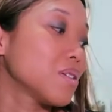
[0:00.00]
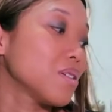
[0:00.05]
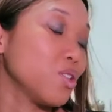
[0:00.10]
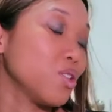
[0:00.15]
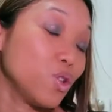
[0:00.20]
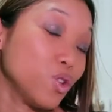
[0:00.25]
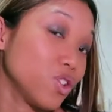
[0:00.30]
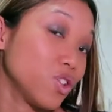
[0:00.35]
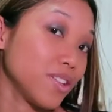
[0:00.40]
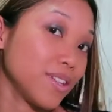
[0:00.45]

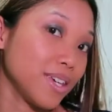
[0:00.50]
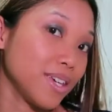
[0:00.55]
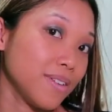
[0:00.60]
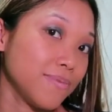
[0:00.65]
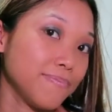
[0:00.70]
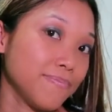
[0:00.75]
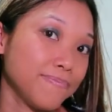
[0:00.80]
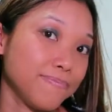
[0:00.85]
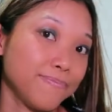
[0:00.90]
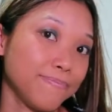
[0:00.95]
usually.
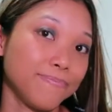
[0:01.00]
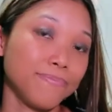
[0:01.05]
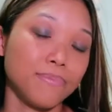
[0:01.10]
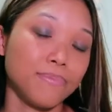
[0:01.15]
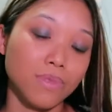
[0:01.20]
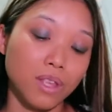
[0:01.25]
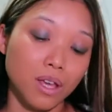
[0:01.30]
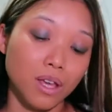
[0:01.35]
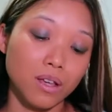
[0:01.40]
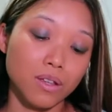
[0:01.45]

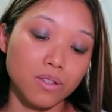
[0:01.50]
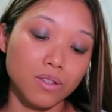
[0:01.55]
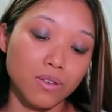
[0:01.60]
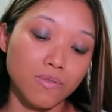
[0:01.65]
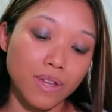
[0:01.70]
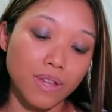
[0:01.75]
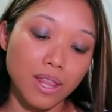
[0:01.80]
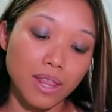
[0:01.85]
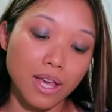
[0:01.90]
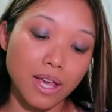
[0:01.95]
So
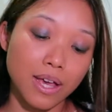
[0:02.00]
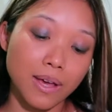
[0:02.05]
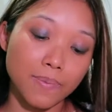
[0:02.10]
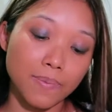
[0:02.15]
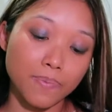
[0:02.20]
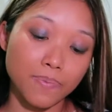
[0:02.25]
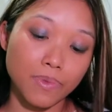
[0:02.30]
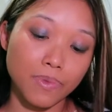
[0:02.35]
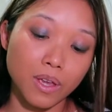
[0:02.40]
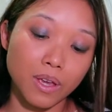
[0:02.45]
I've done that,
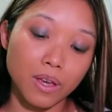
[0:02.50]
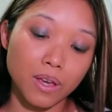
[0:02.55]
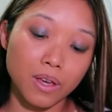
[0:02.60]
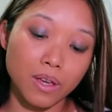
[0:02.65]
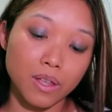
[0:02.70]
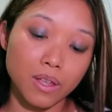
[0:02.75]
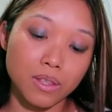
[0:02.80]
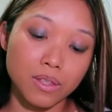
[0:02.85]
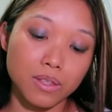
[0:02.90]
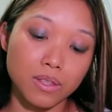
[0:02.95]

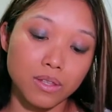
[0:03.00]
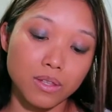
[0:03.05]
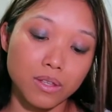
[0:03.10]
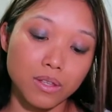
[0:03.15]
and